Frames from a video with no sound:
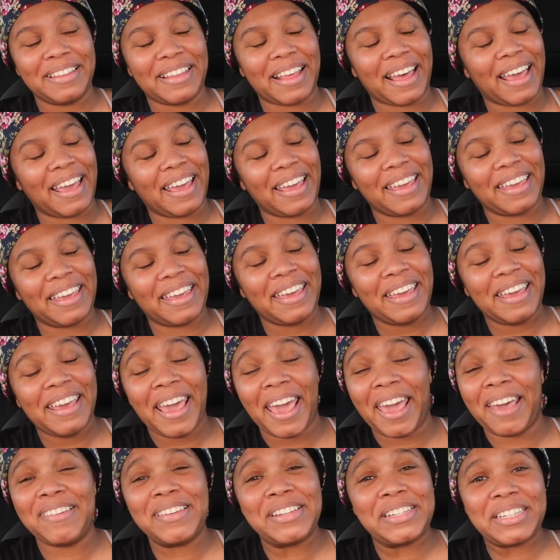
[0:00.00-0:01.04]
Like
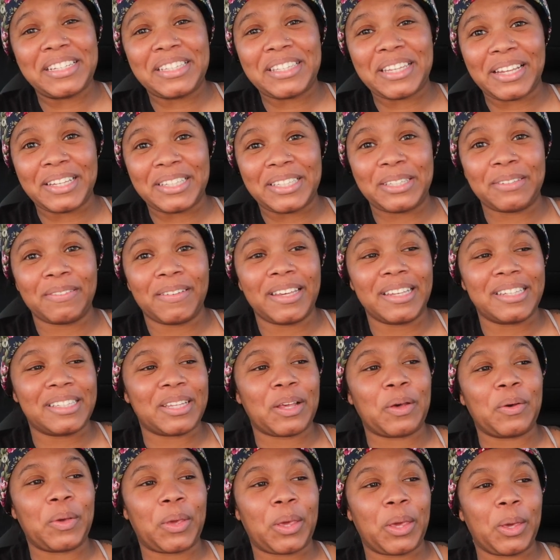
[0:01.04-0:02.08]
he was just so sweet,
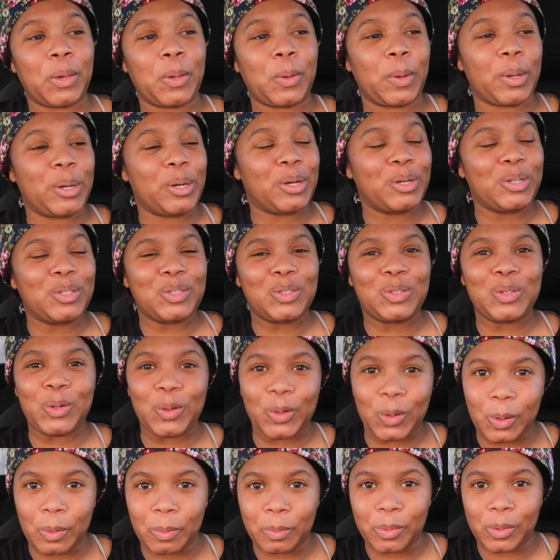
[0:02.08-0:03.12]
so cute and
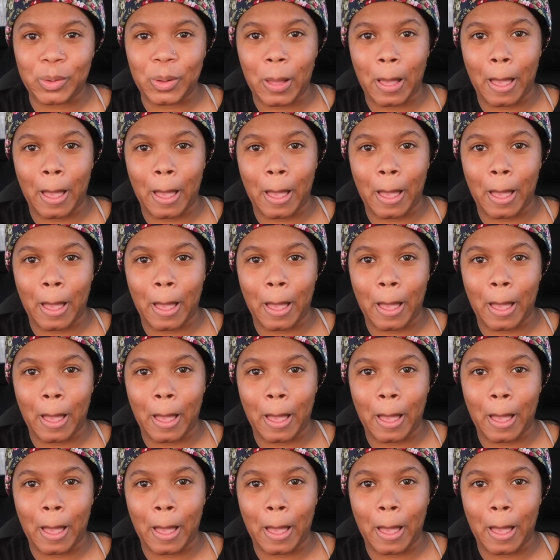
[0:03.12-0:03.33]
adorable.